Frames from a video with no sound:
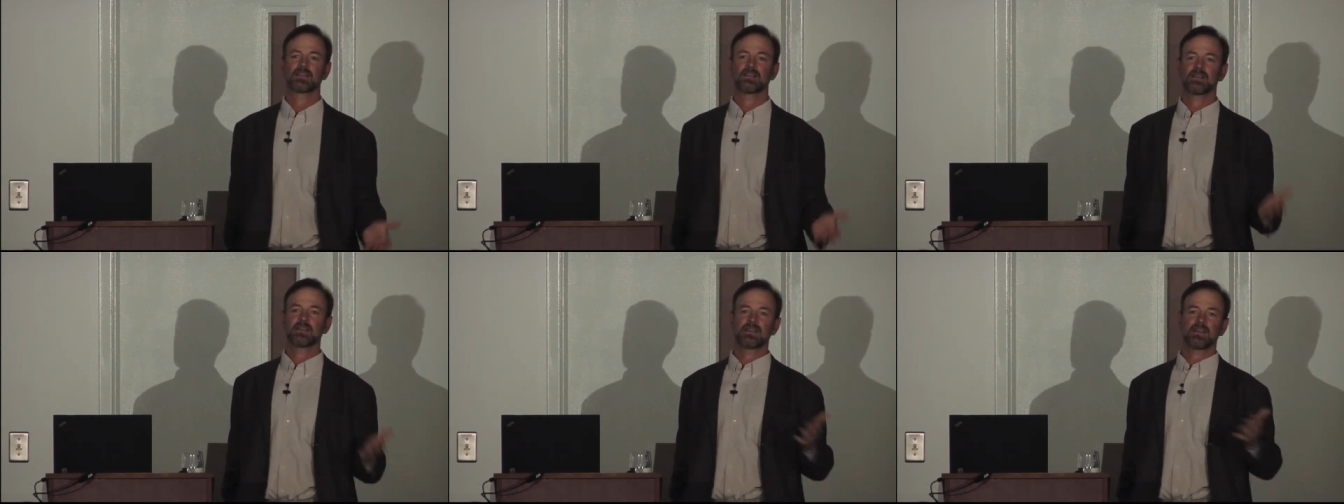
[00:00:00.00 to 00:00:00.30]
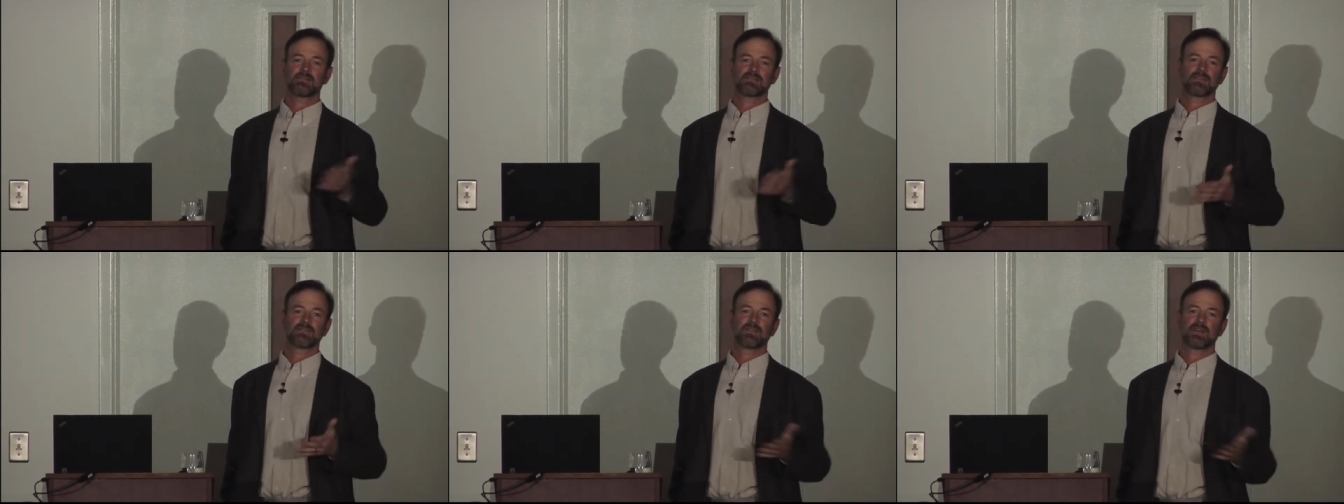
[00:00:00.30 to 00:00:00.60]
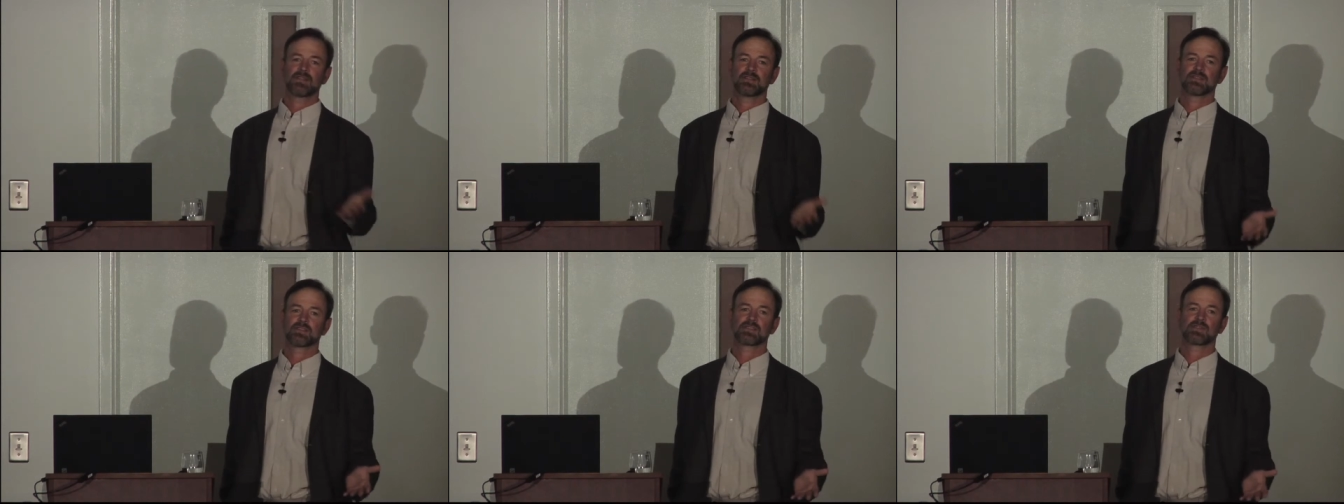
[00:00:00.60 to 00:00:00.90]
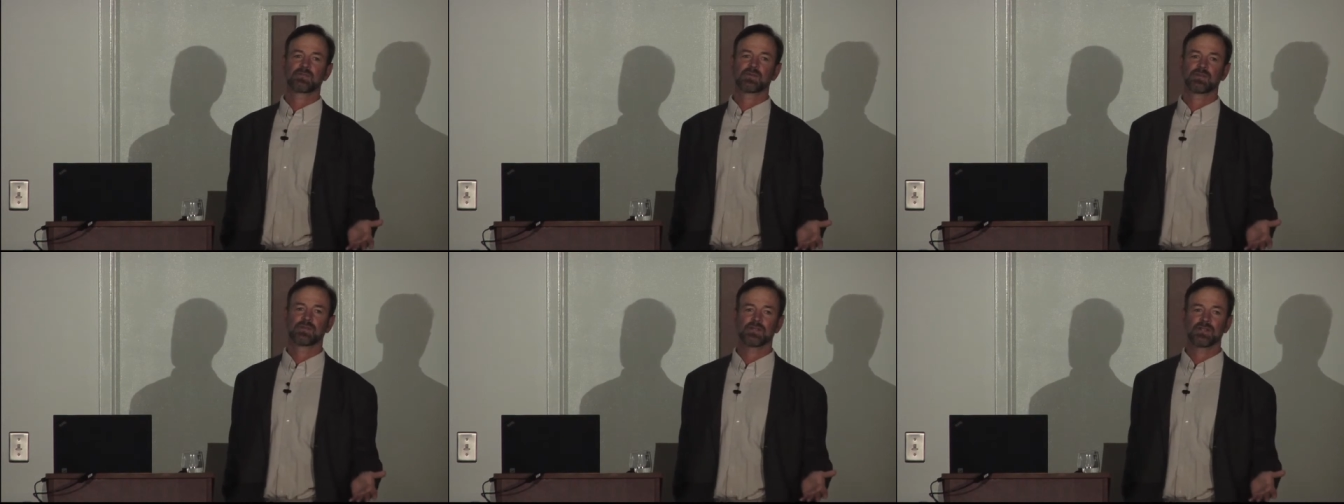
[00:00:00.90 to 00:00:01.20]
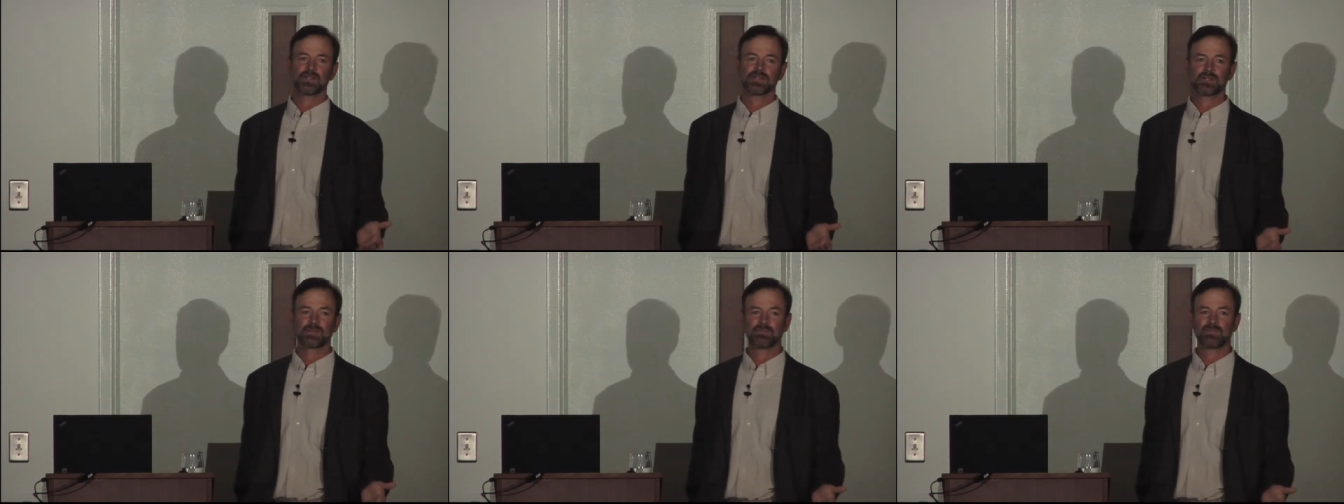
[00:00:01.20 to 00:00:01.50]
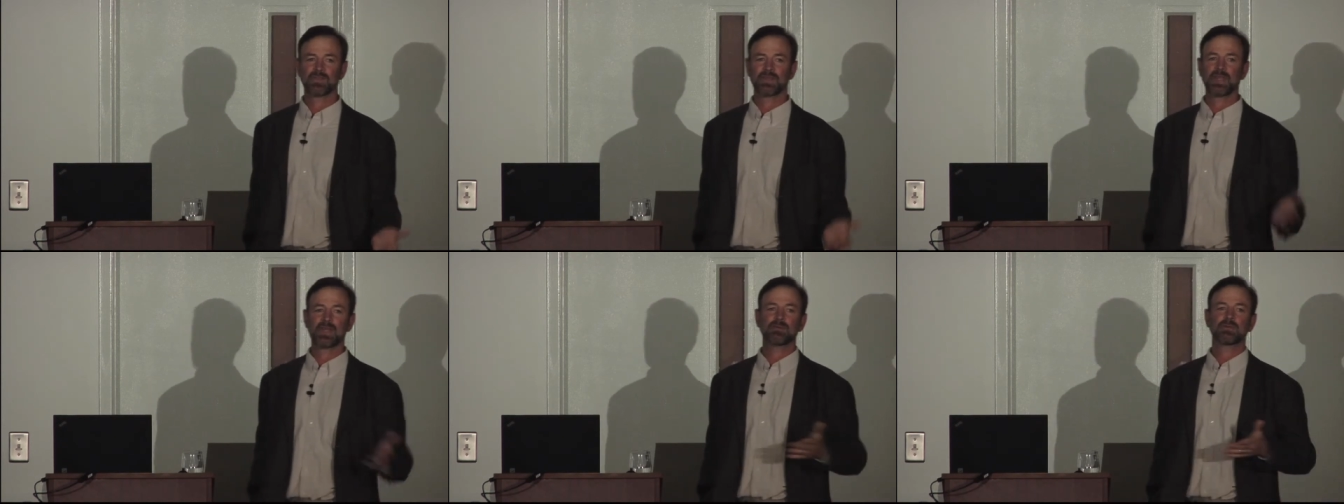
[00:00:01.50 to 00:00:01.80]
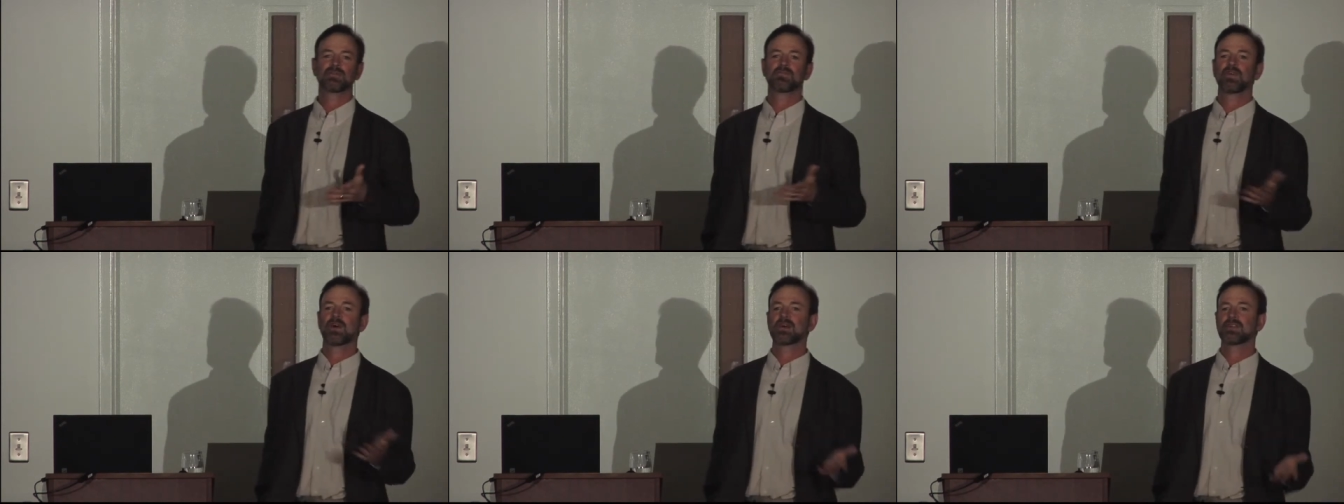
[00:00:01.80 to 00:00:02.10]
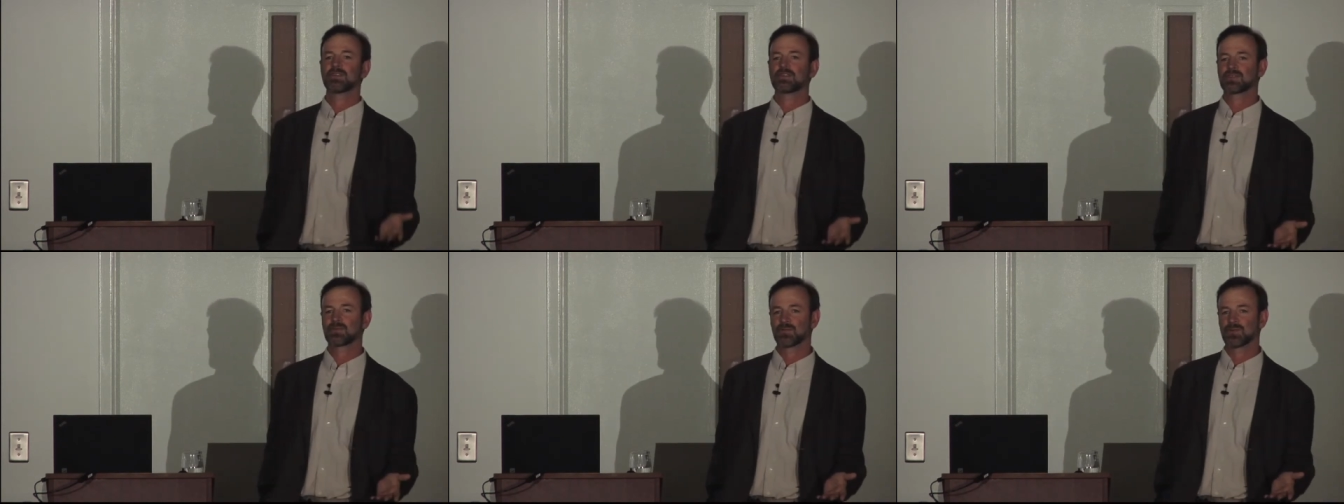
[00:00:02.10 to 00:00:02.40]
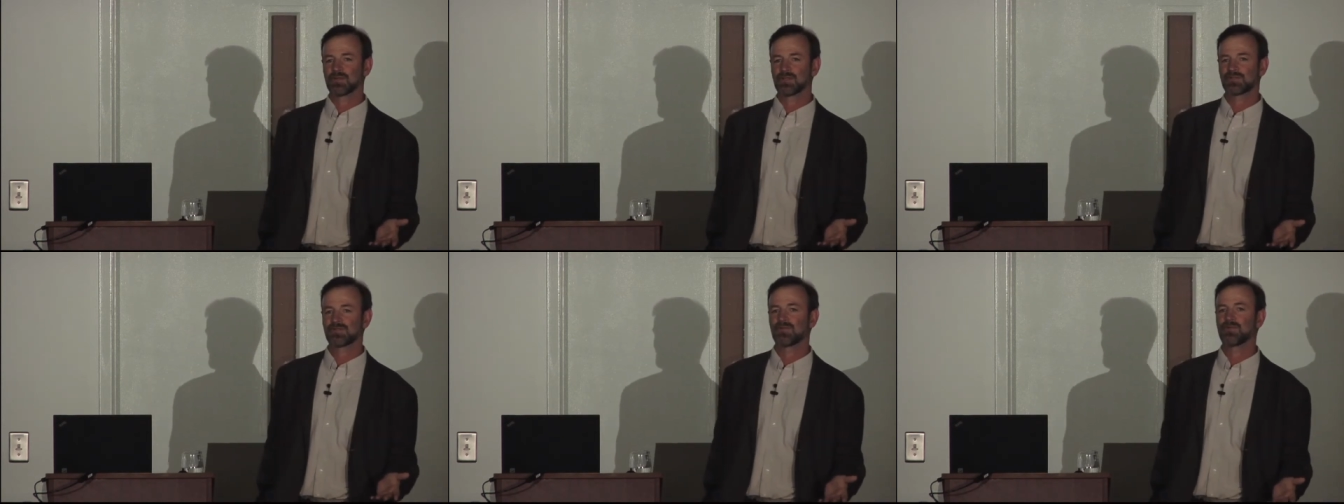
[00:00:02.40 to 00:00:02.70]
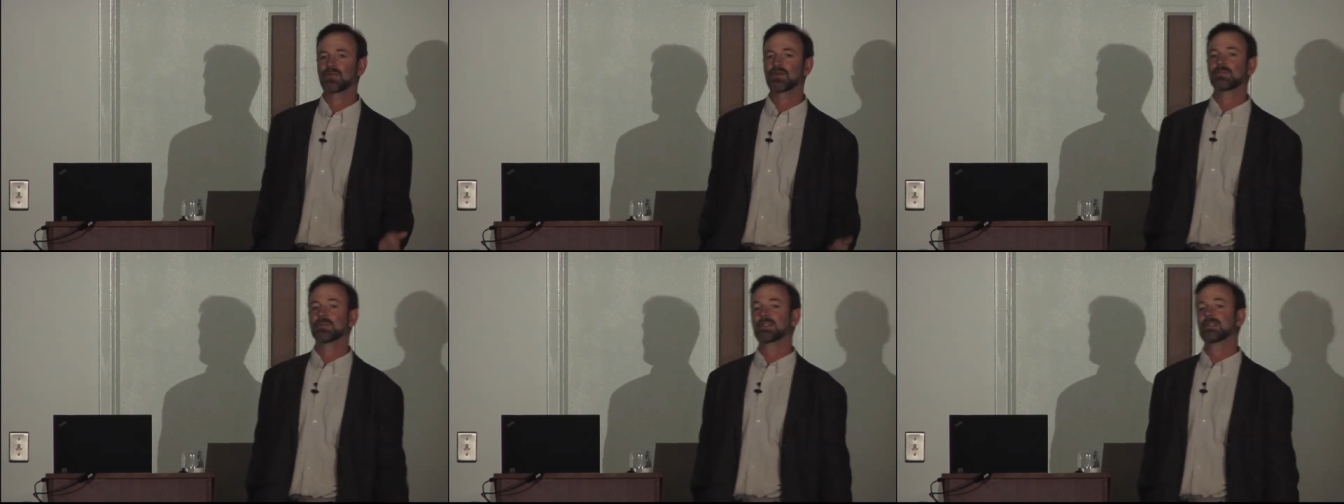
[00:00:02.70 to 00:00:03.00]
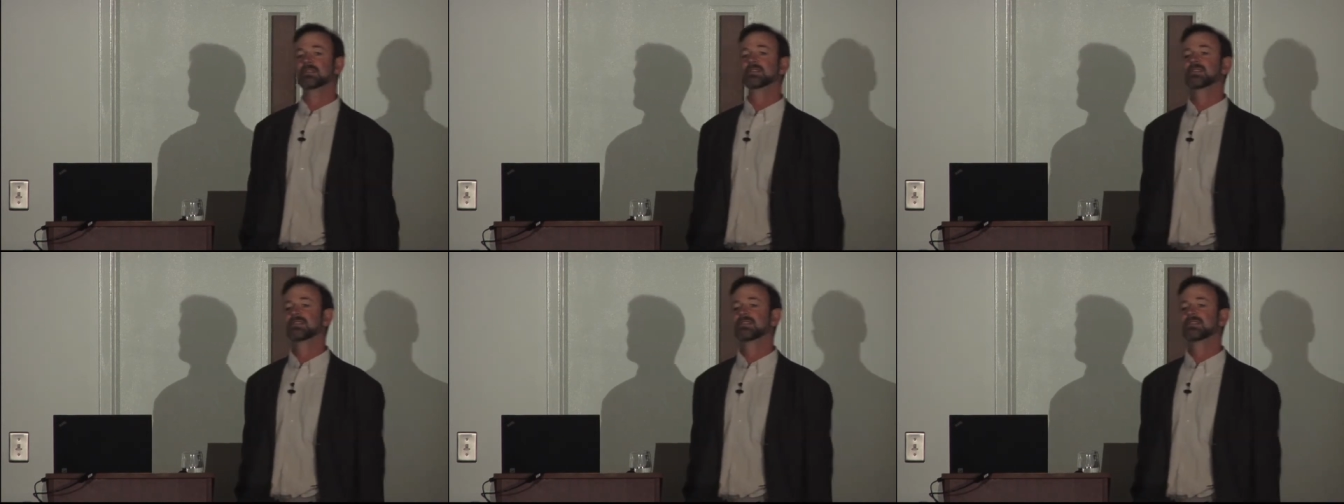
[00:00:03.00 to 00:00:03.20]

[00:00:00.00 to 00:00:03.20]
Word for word: I didn't have to find the squirrels. They would find the squirrels for me.